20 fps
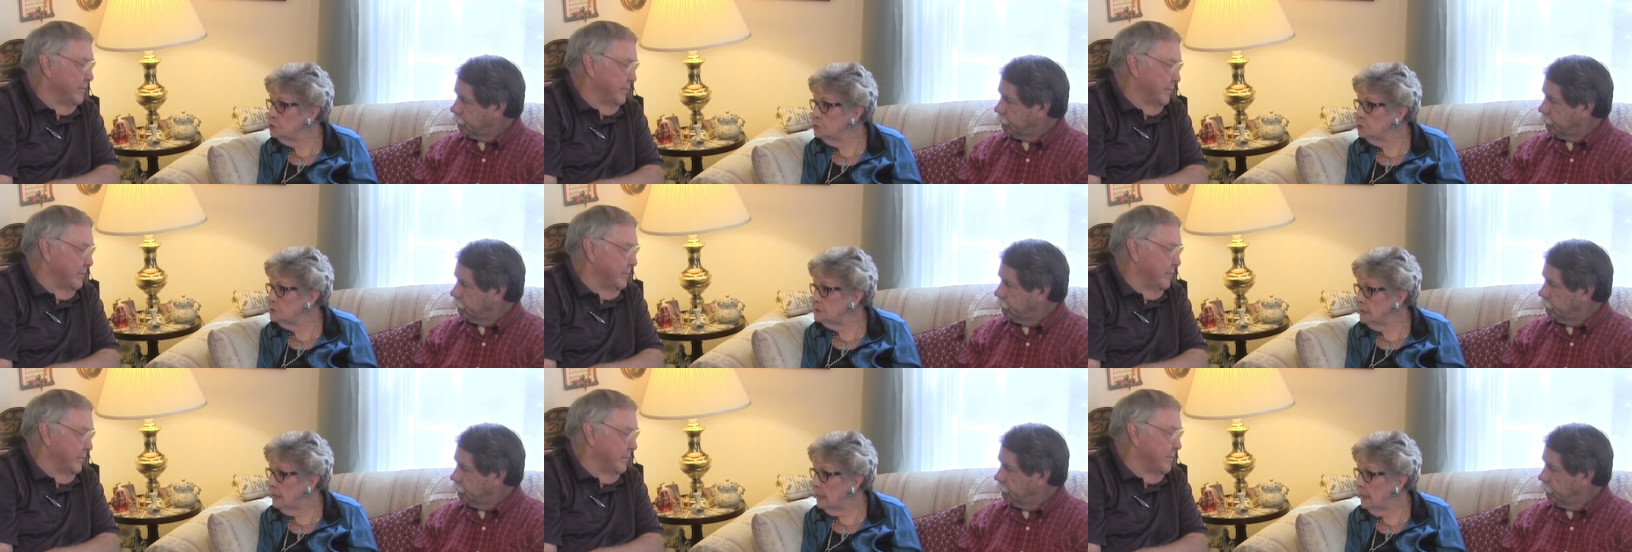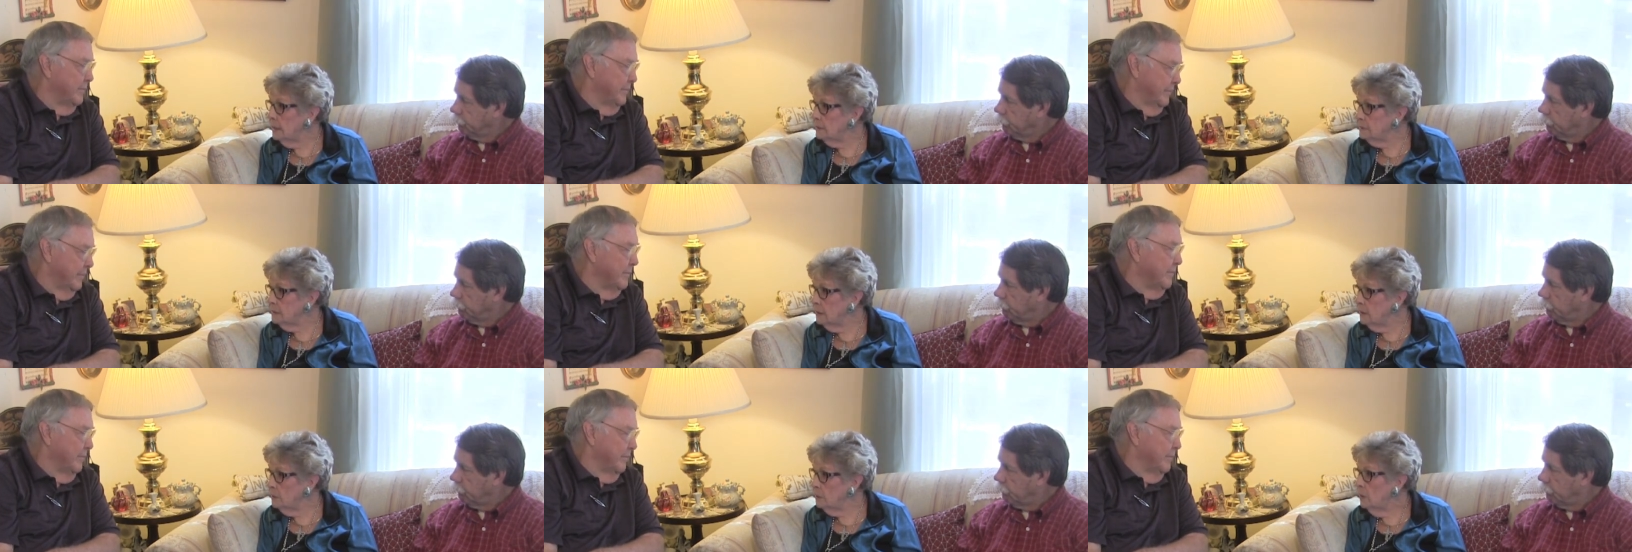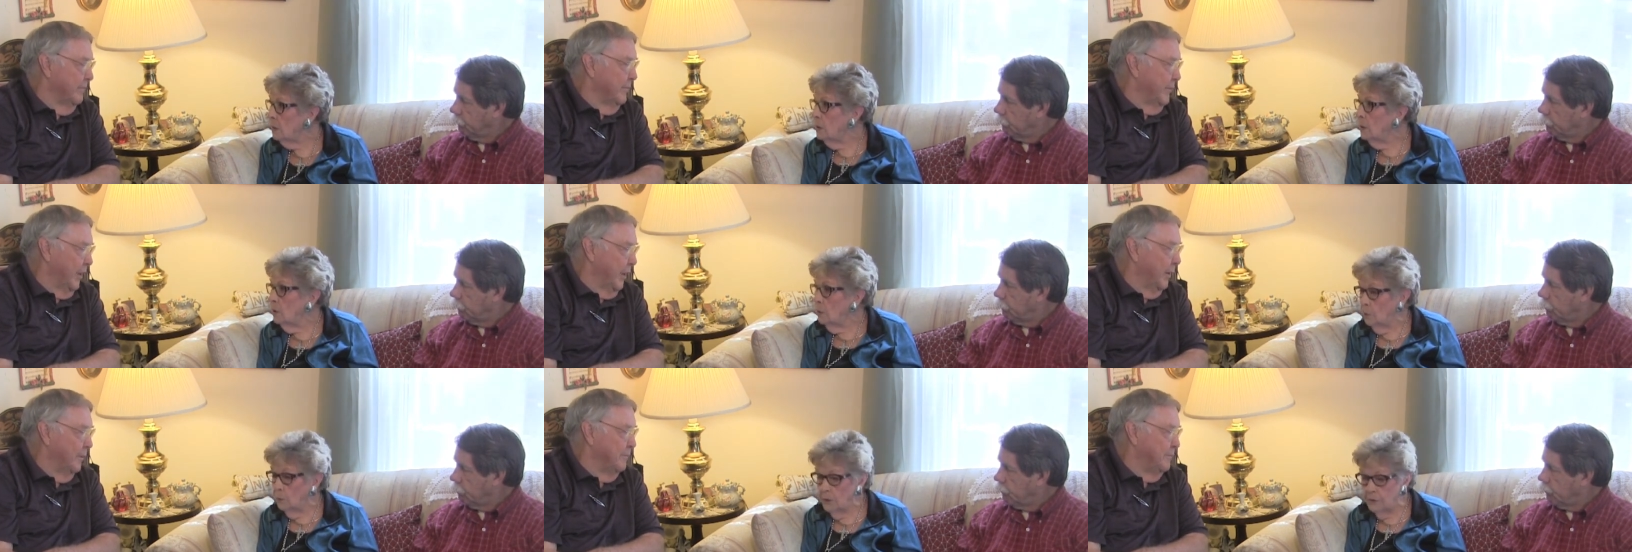Speaker 1: You set out there
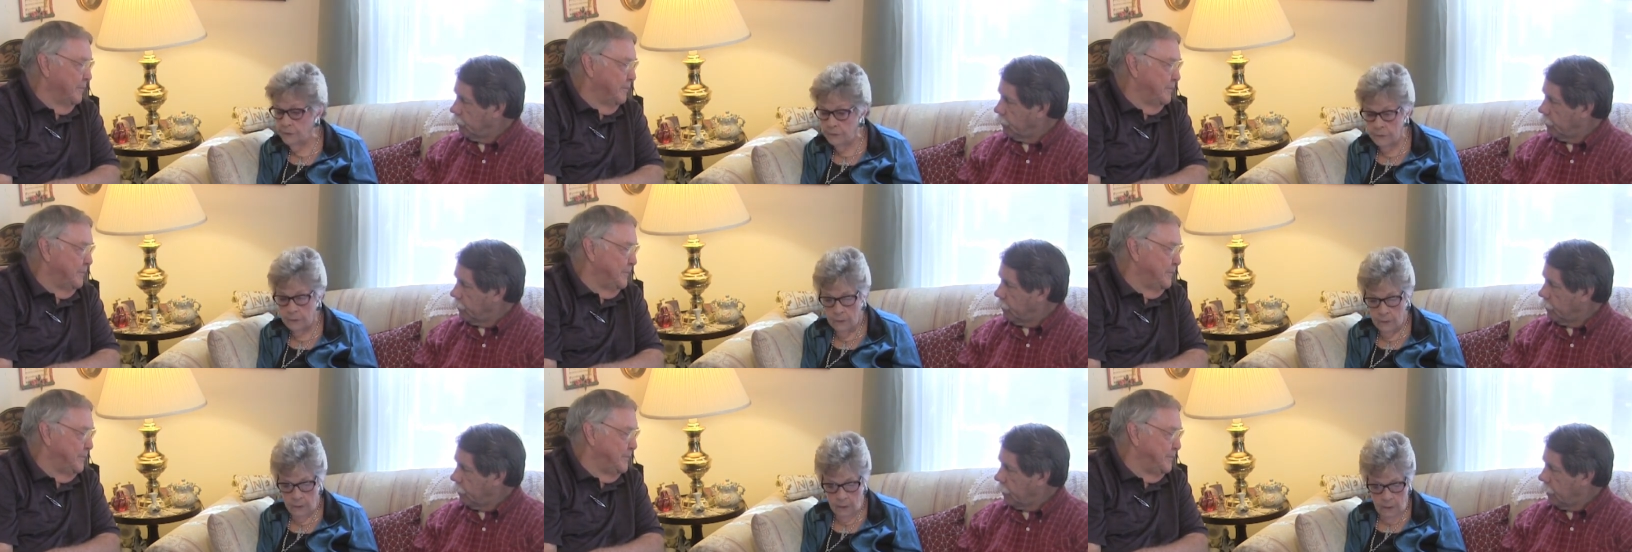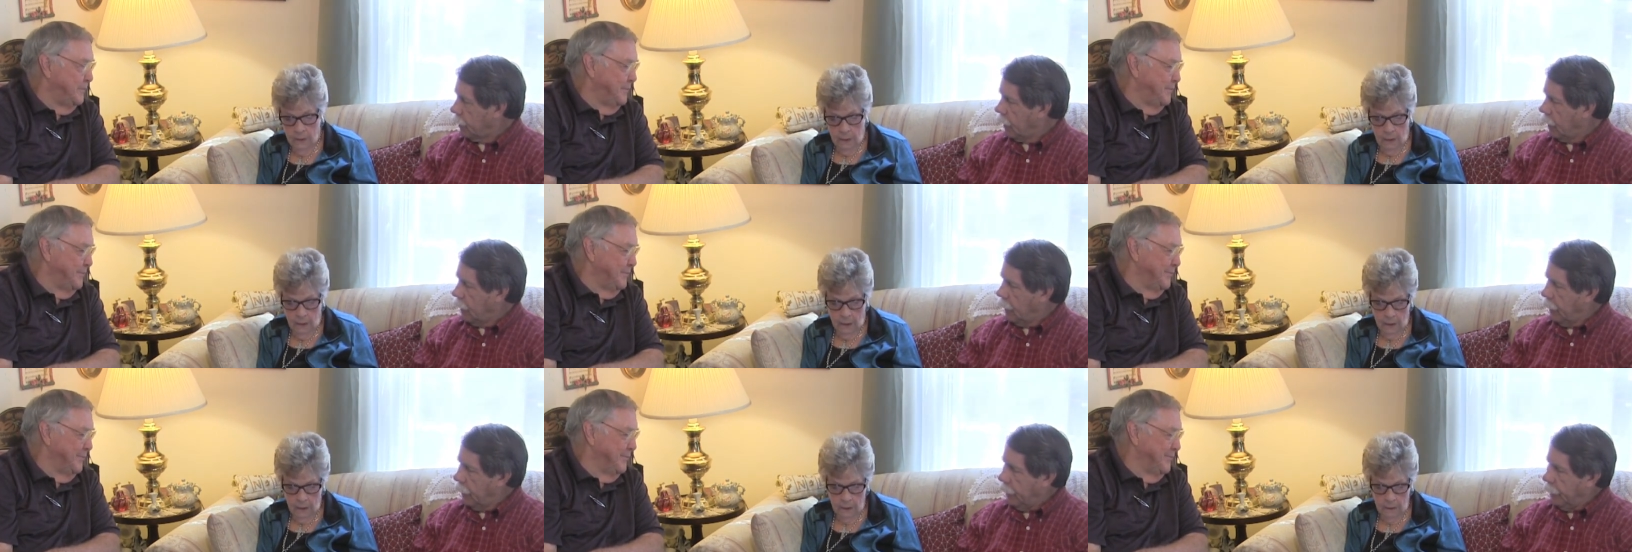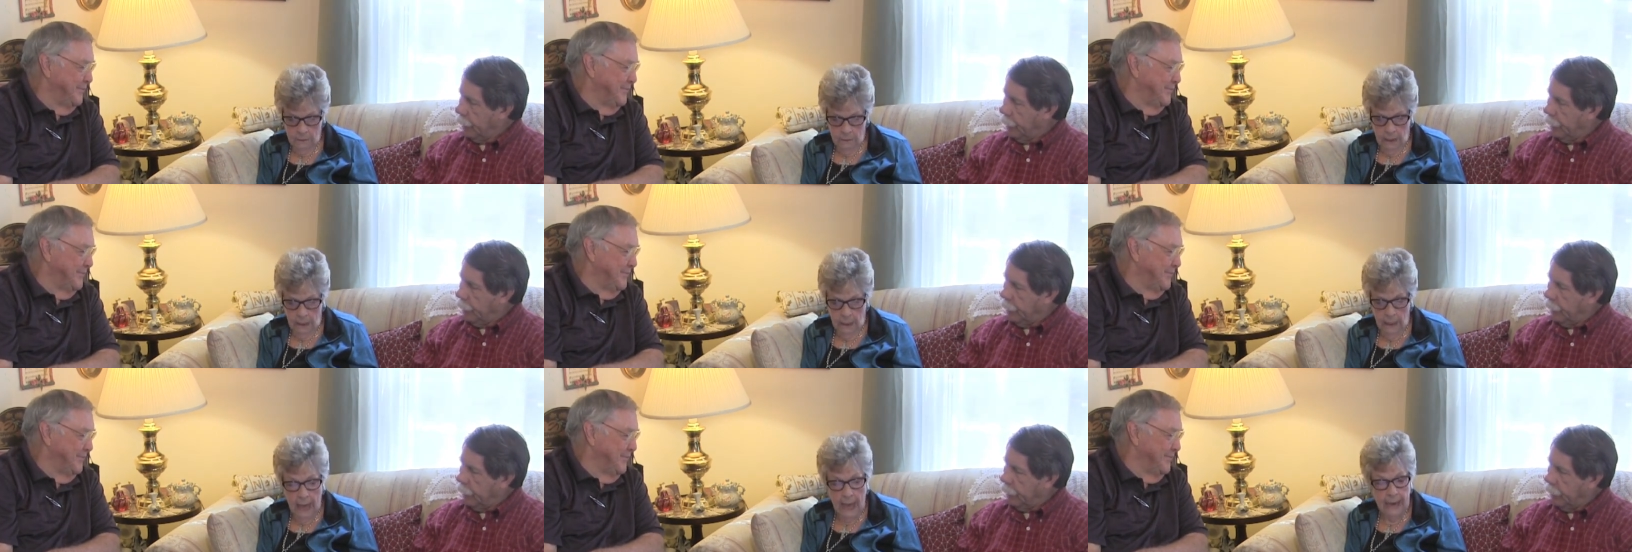with a uh,
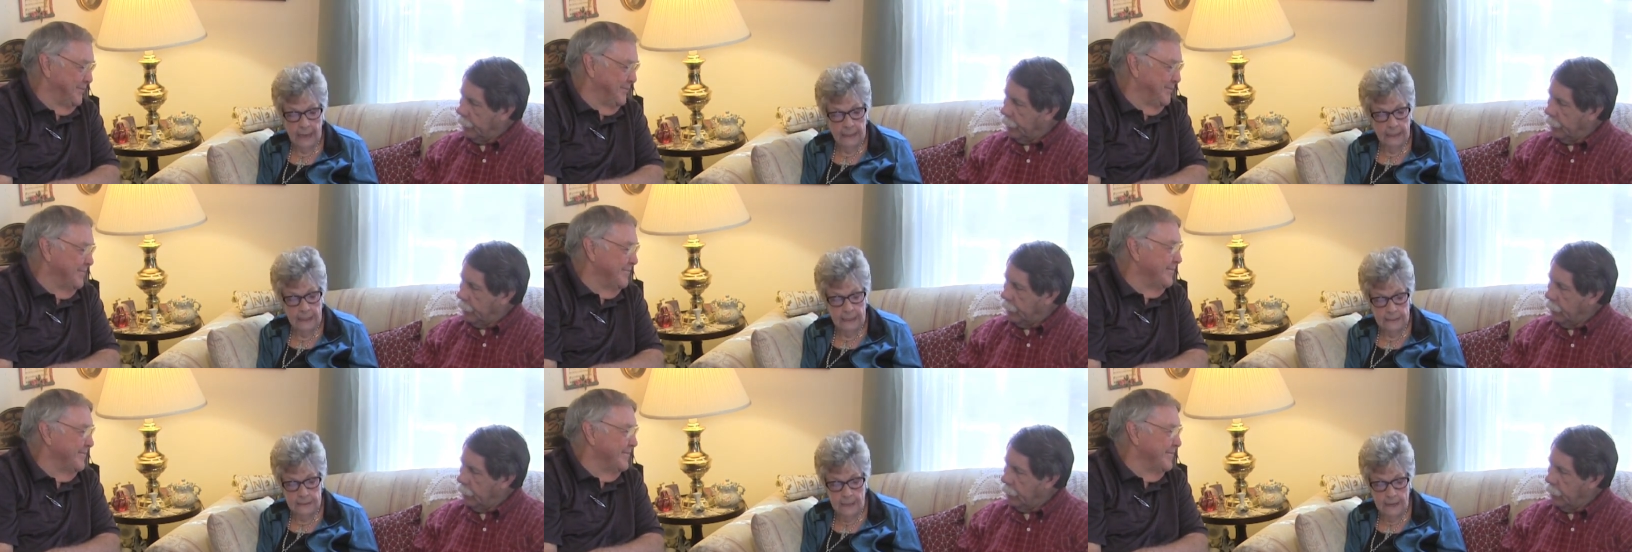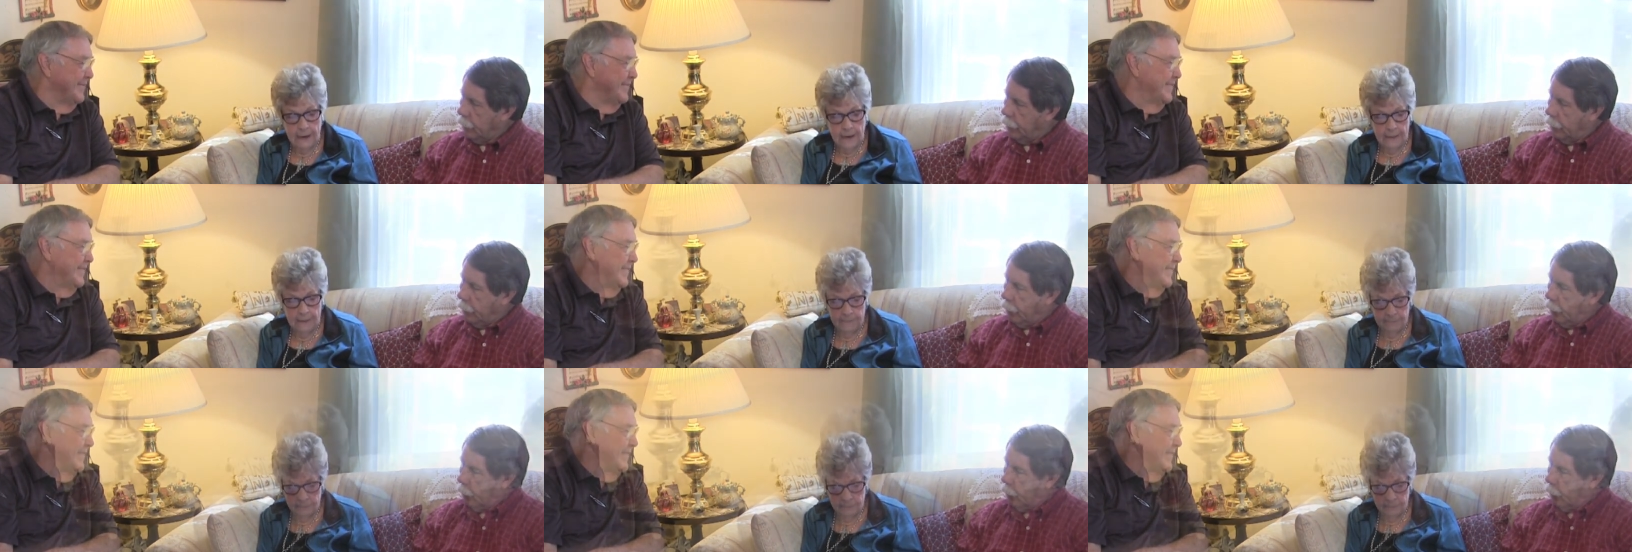a light at night.